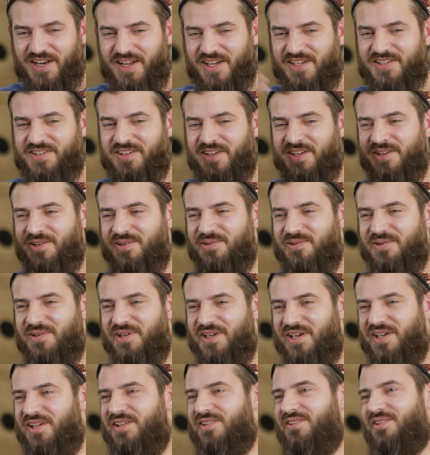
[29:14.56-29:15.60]
like saying who
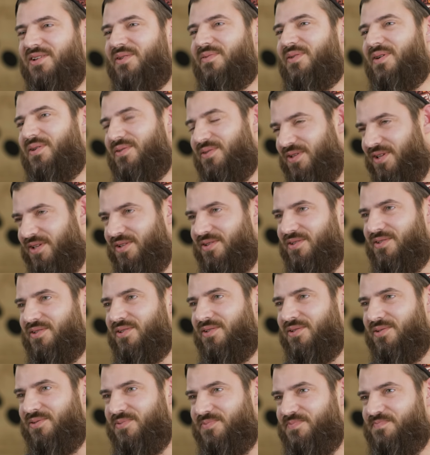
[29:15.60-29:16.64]
cares about
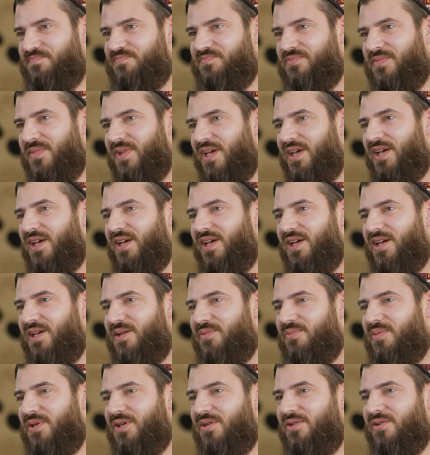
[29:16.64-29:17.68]
you know
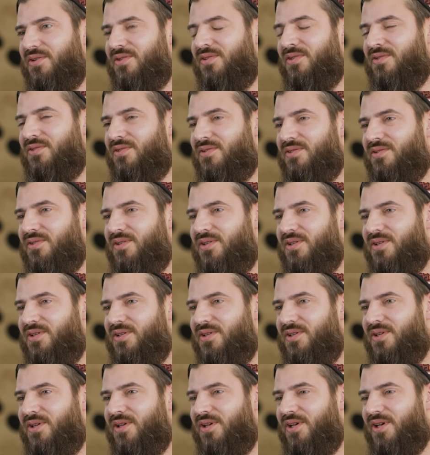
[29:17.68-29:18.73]
because
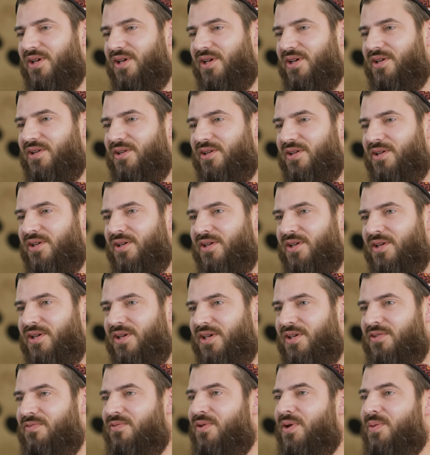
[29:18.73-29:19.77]
uh,
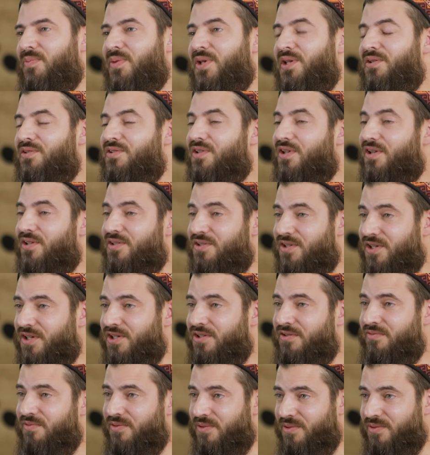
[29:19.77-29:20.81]
if you are being
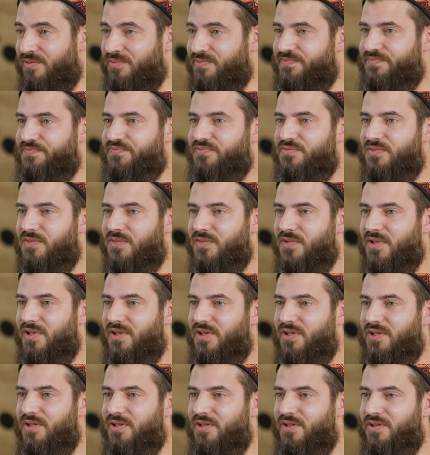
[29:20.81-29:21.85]
successful
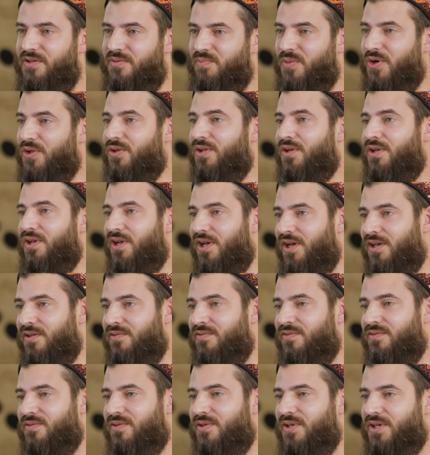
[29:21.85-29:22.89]
in modern
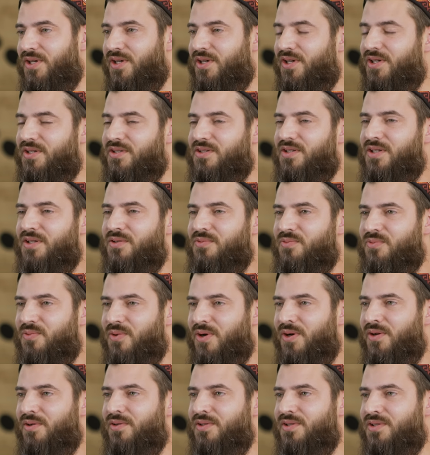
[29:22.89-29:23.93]
life then
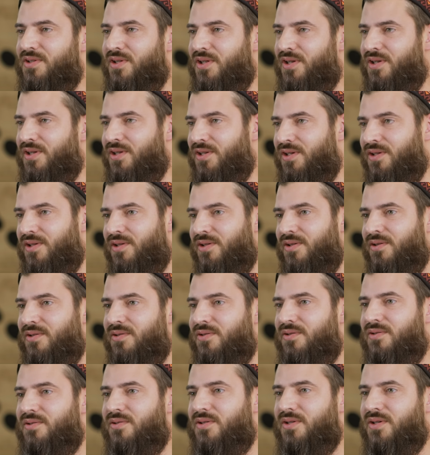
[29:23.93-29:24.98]
what is the need